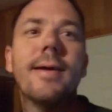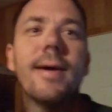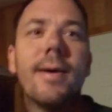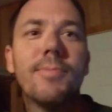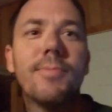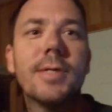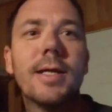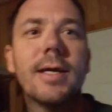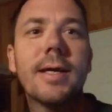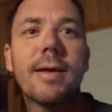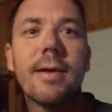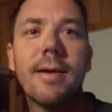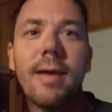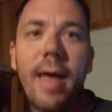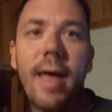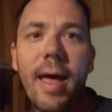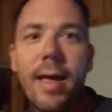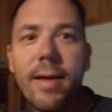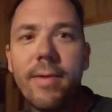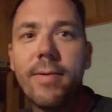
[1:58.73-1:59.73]
And I was like,
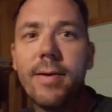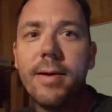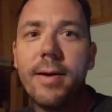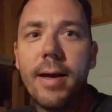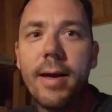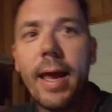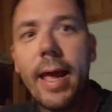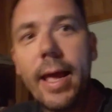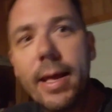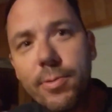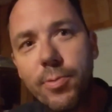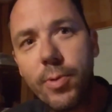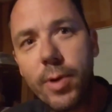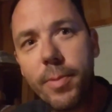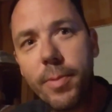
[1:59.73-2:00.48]
hey, he's